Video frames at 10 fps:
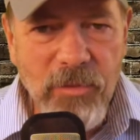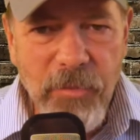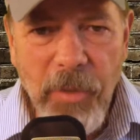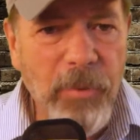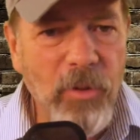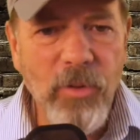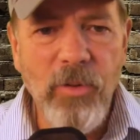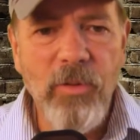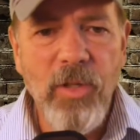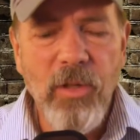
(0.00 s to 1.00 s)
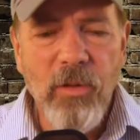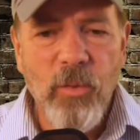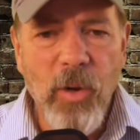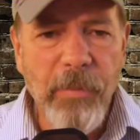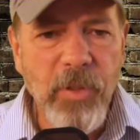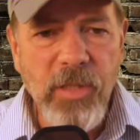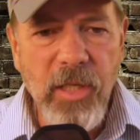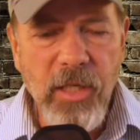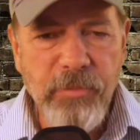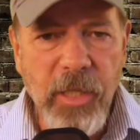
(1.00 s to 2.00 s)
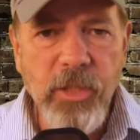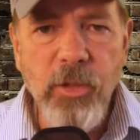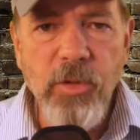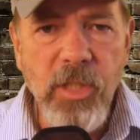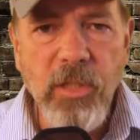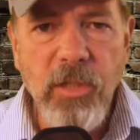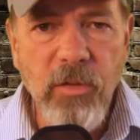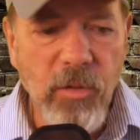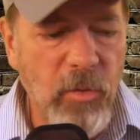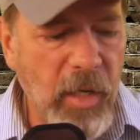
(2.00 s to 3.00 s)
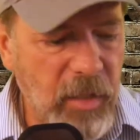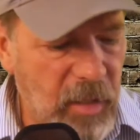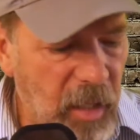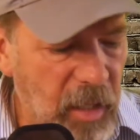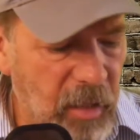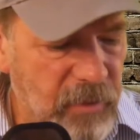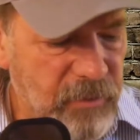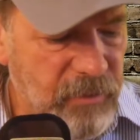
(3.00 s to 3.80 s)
people who represent us by choosing to do the right thing.